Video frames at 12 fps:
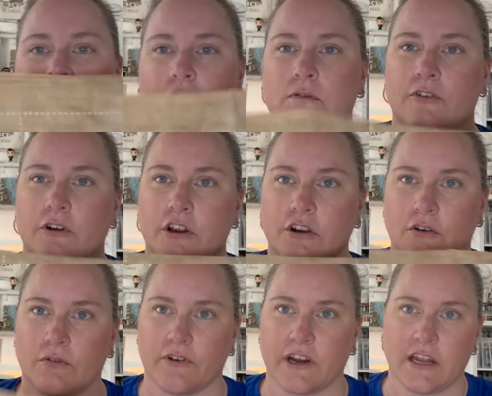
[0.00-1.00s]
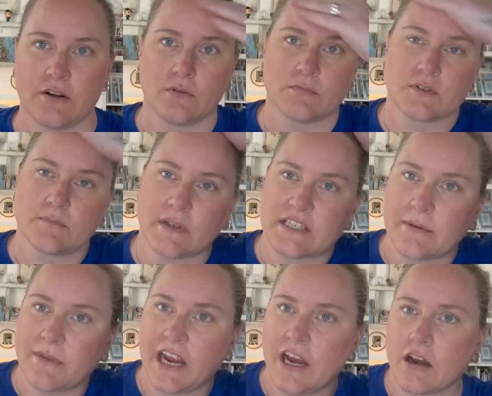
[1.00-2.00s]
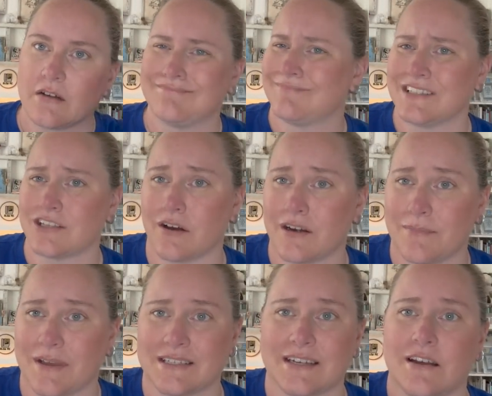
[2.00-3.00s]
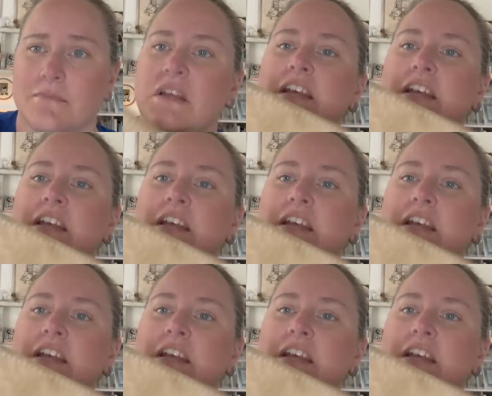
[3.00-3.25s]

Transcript: over and over again. Oops, messed up my hair. It's already messed up.